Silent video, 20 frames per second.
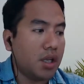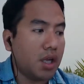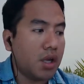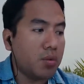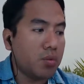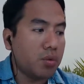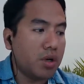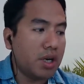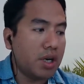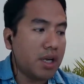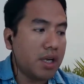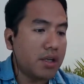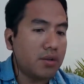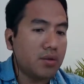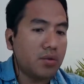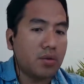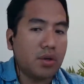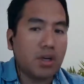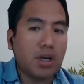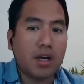i would like
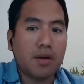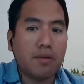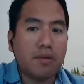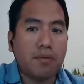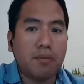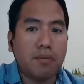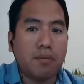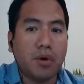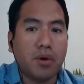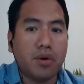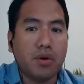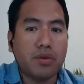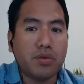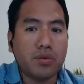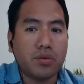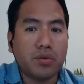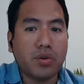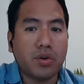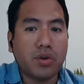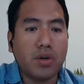to have more
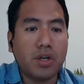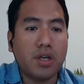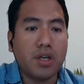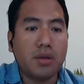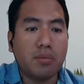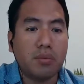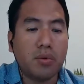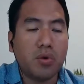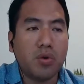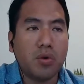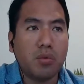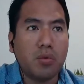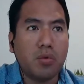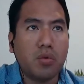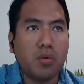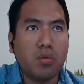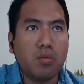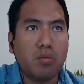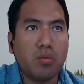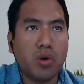tutorial more
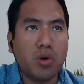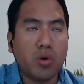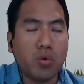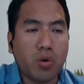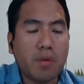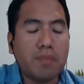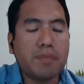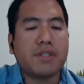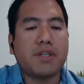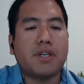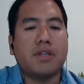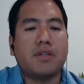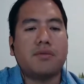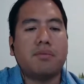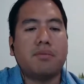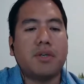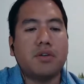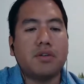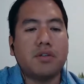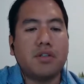more websites
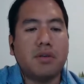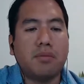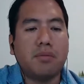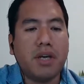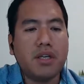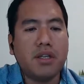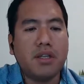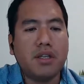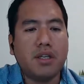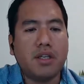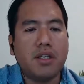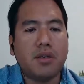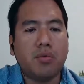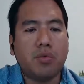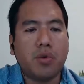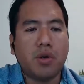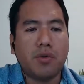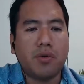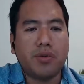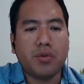because imagine that there
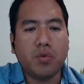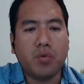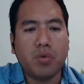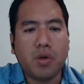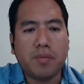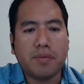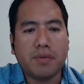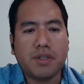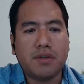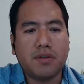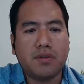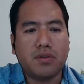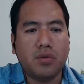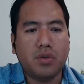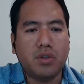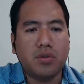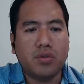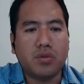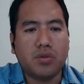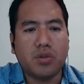were two websites doing
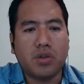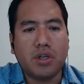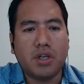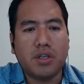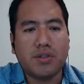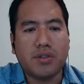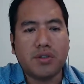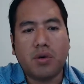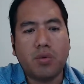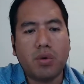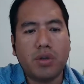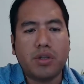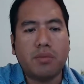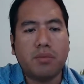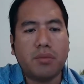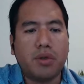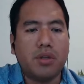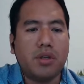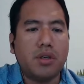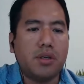tutorials on groundwater
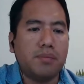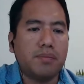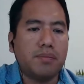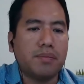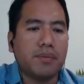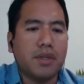modeling.